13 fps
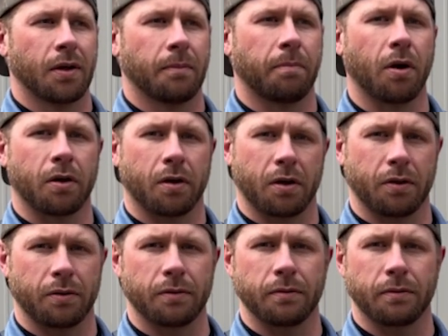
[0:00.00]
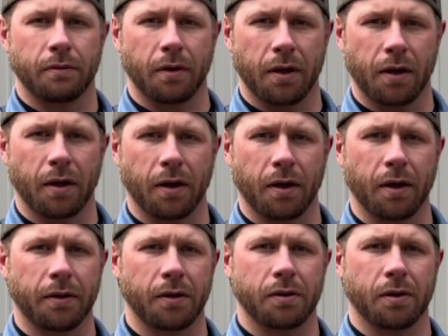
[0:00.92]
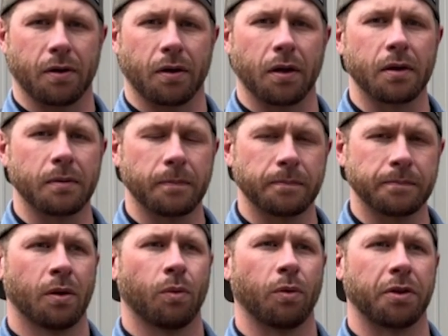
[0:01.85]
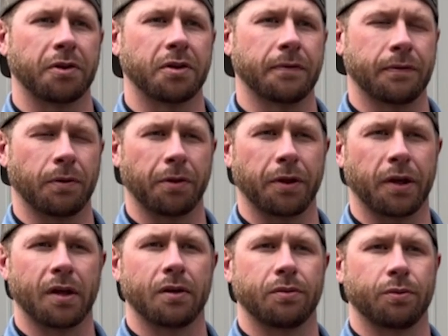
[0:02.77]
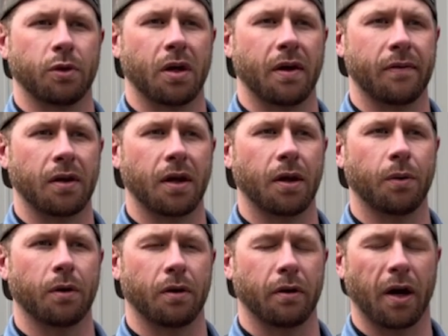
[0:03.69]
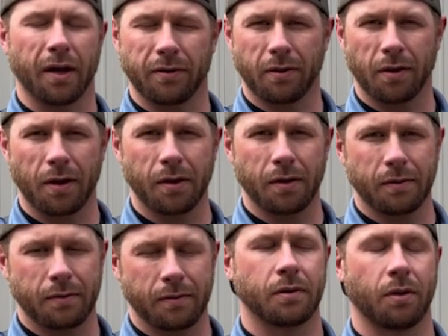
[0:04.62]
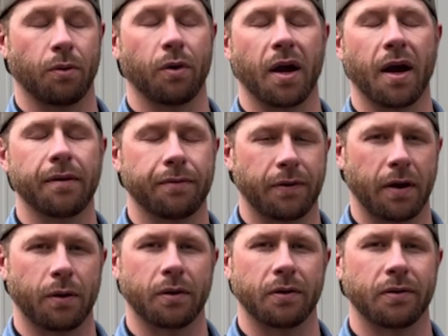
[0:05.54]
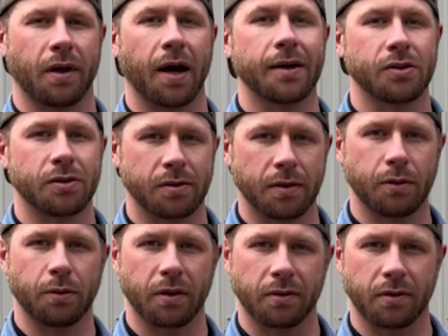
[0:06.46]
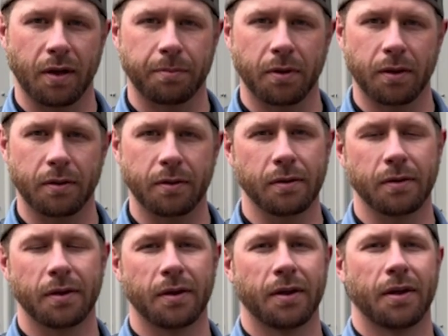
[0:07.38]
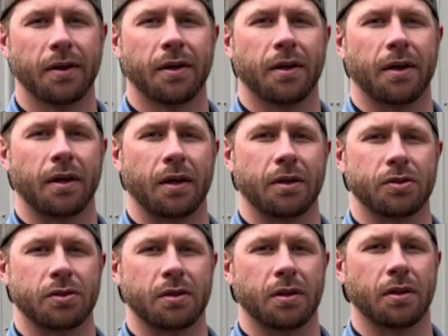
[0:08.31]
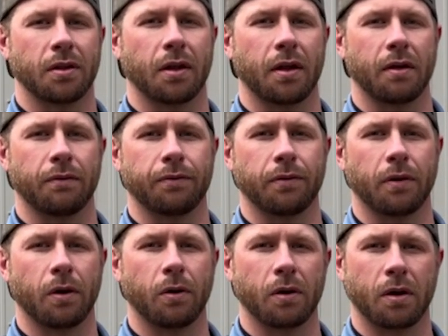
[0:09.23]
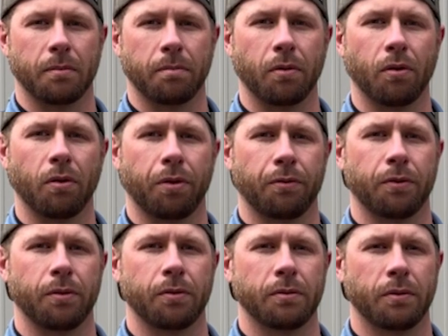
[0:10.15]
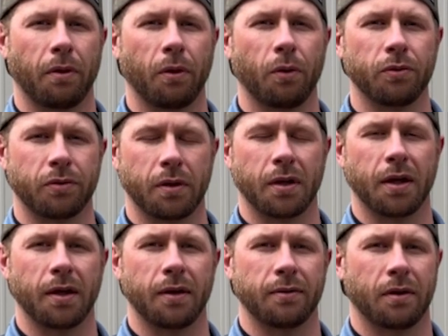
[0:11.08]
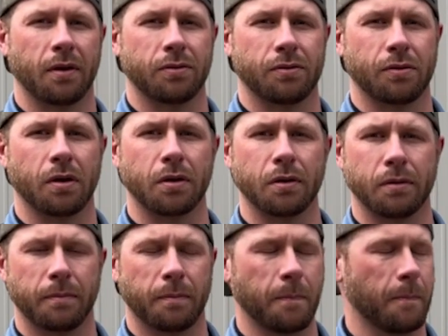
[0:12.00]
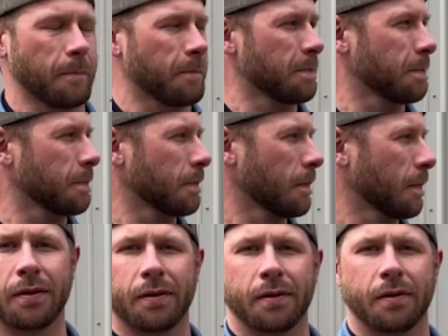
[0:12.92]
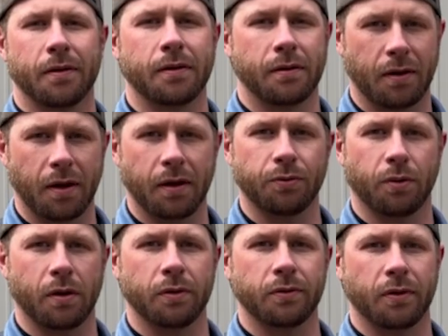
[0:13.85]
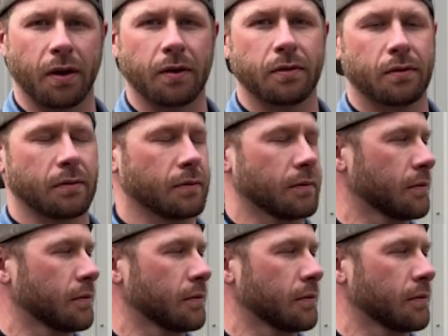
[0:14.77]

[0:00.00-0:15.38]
parking right on the target. What the difficult thing is when you have a day where you're not steady, or what I've found is I just need to accept it and I just need to let it float and pull through. Those are the days that I struggle. And today is one of those days.